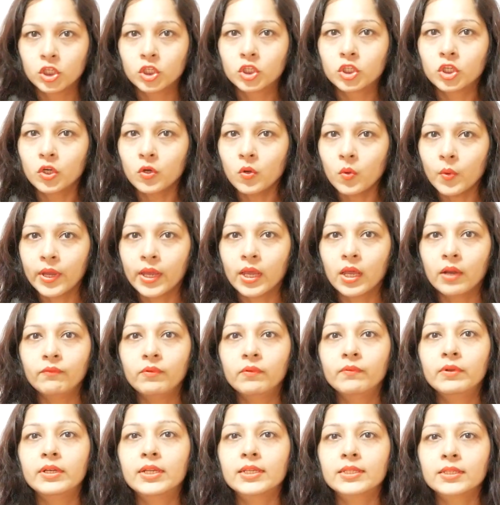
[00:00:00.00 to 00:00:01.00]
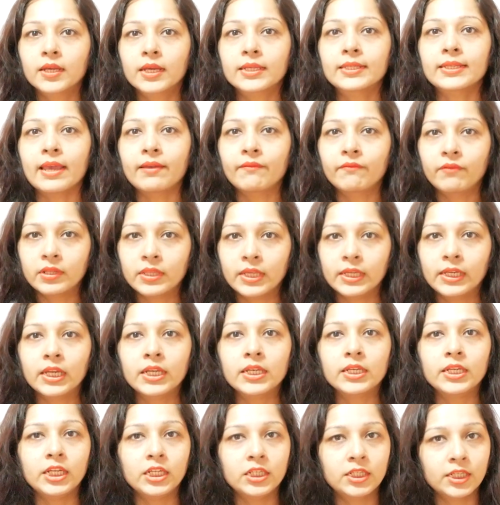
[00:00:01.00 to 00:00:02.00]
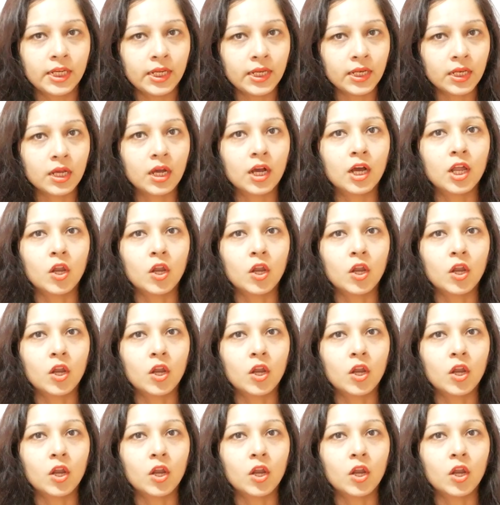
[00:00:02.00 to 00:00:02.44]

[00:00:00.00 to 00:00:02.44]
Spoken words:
So here we will discuss everything in detail,